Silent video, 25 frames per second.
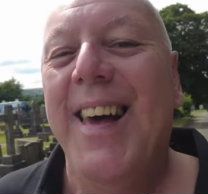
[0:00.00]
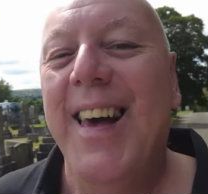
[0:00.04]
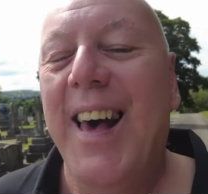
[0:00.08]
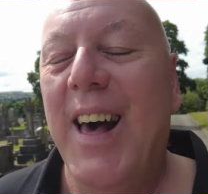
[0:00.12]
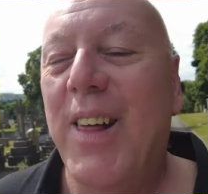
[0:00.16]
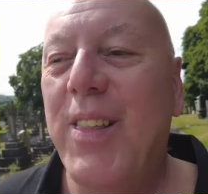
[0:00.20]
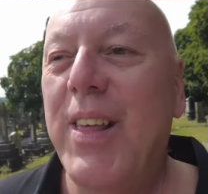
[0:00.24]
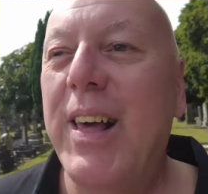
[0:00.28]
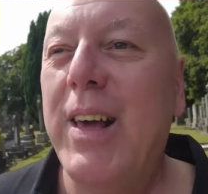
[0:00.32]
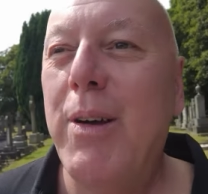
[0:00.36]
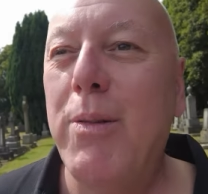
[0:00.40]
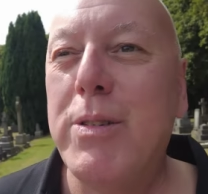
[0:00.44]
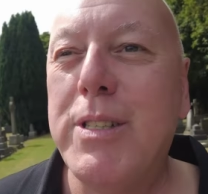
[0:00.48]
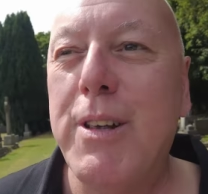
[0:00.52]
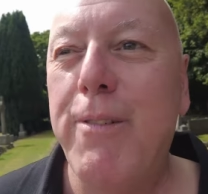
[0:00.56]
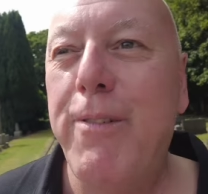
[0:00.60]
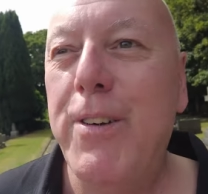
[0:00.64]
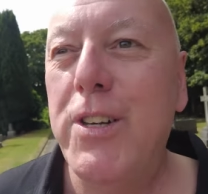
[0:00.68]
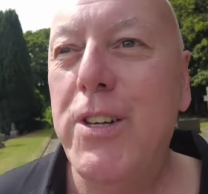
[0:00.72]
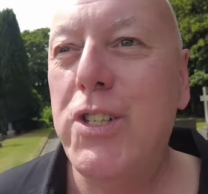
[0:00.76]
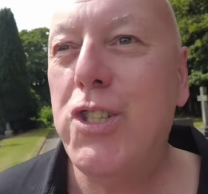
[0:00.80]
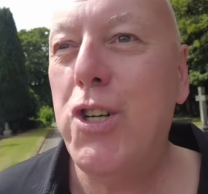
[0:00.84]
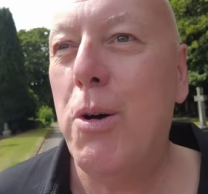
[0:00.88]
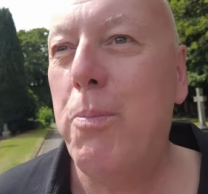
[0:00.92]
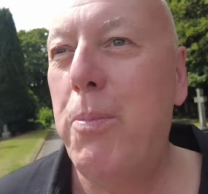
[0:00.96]
I think it was a
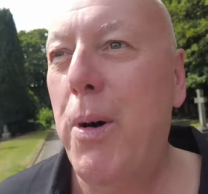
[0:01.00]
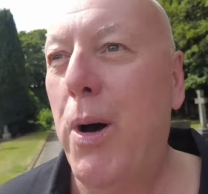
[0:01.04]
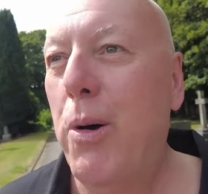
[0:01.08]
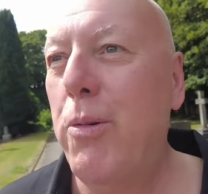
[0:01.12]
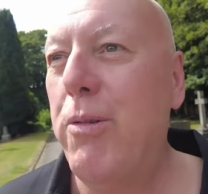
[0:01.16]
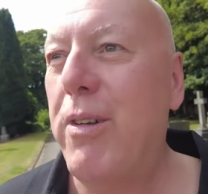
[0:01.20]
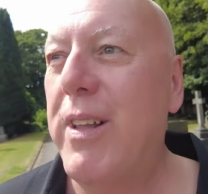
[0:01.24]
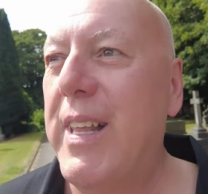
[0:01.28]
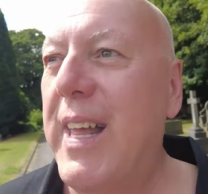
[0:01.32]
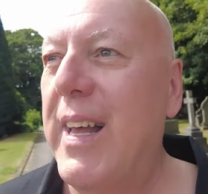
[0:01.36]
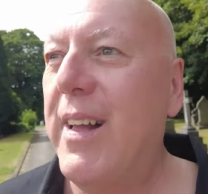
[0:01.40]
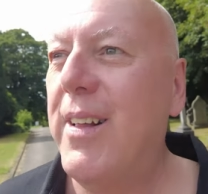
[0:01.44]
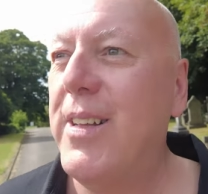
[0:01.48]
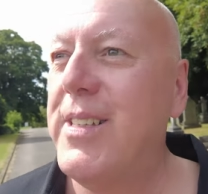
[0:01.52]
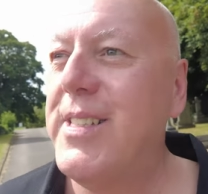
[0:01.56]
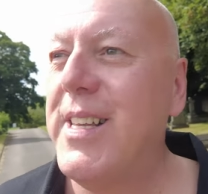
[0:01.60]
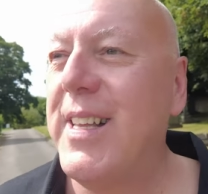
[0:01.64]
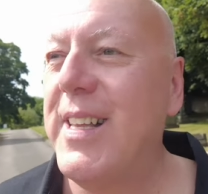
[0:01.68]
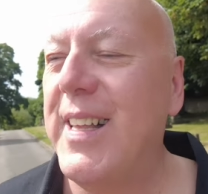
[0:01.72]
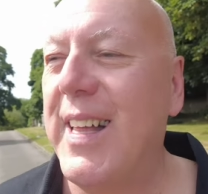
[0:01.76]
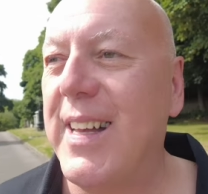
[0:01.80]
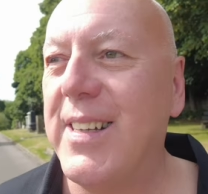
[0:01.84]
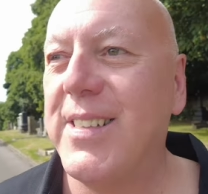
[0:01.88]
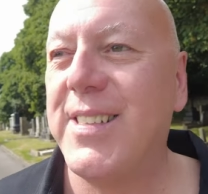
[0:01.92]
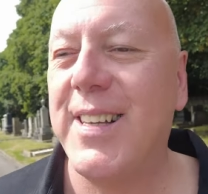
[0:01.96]
fish shop owner in
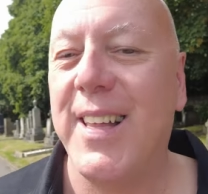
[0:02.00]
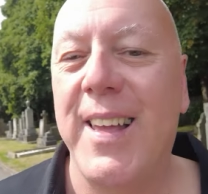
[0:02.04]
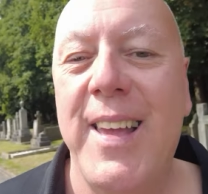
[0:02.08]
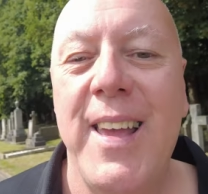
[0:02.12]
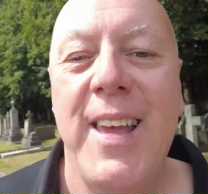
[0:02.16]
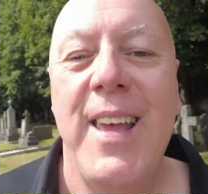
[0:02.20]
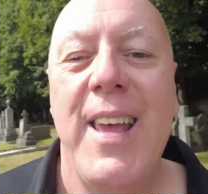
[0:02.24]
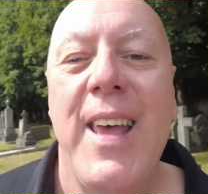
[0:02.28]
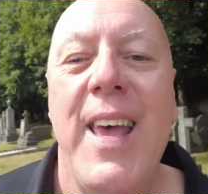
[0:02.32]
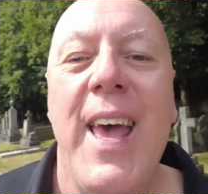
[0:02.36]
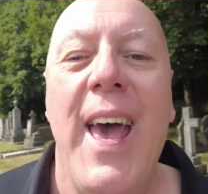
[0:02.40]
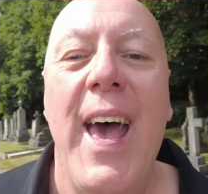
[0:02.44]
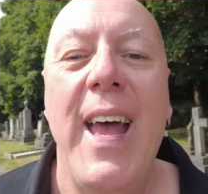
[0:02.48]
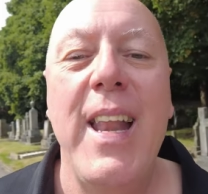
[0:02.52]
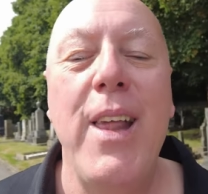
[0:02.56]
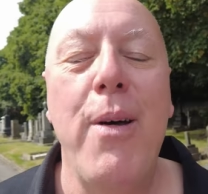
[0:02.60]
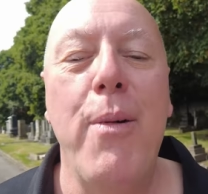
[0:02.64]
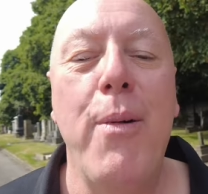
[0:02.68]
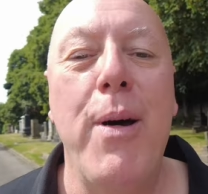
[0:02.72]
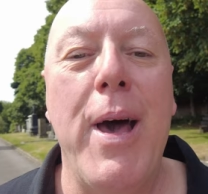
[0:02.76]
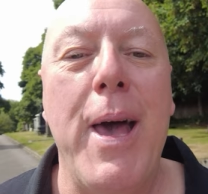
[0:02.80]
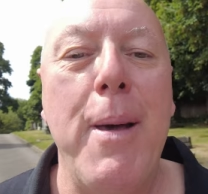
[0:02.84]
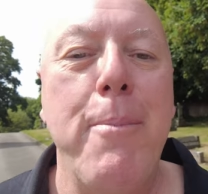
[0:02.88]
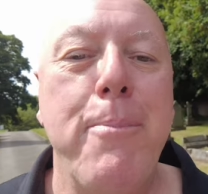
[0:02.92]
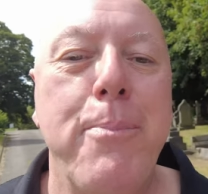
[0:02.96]
Ecclesville, actually.
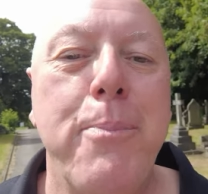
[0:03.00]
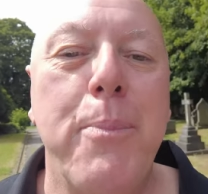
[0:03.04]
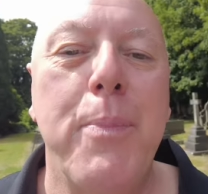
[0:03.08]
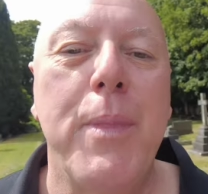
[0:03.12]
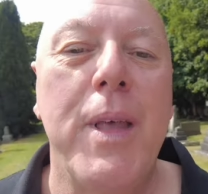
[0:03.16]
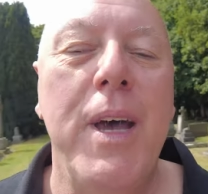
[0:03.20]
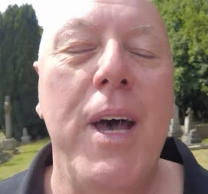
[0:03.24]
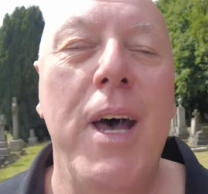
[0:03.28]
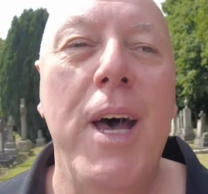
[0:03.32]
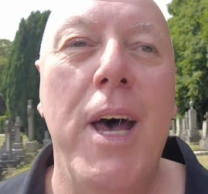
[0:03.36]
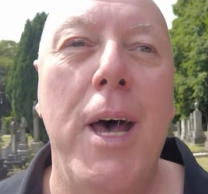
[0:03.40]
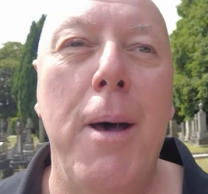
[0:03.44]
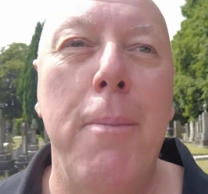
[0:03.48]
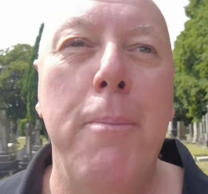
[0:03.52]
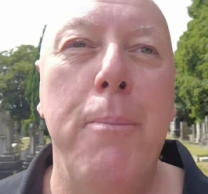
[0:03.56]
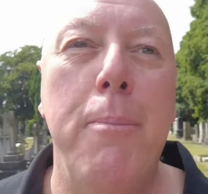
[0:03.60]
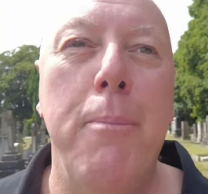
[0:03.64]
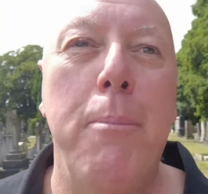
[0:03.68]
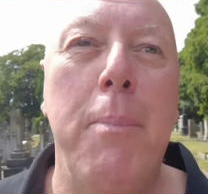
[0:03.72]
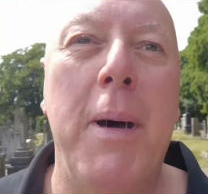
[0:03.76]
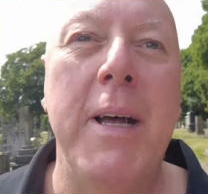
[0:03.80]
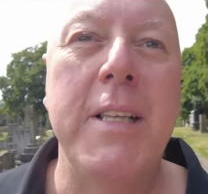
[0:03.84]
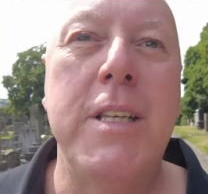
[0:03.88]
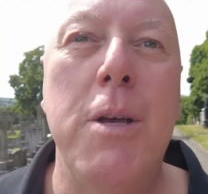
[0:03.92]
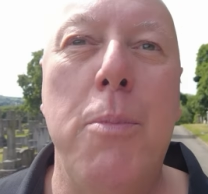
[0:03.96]
Anyway,
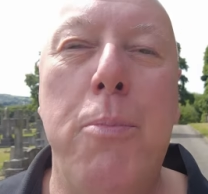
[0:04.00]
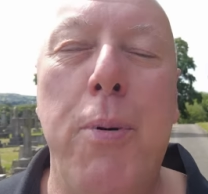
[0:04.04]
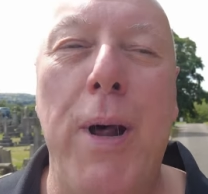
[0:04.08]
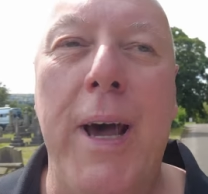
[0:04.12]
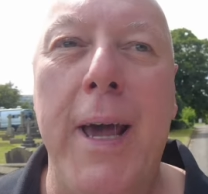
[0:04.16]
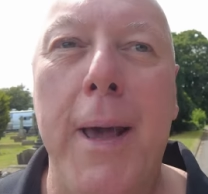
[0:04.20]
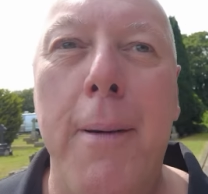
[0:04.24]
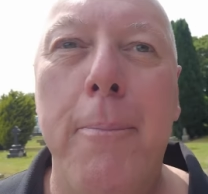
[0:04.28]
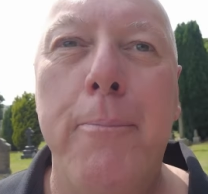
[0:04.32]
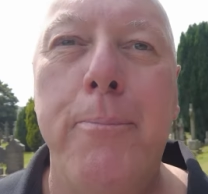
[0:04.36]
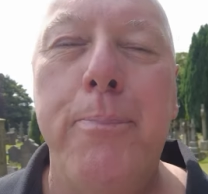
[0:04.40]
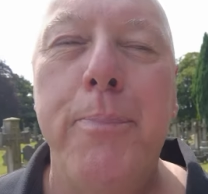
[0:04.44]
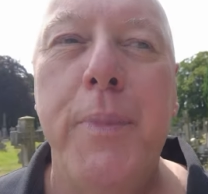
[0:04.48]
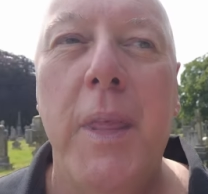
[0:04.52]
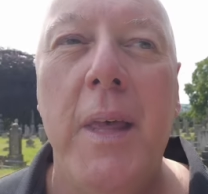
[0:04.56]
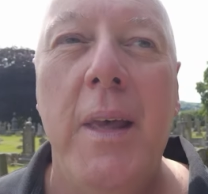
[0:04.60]
back to Bryan.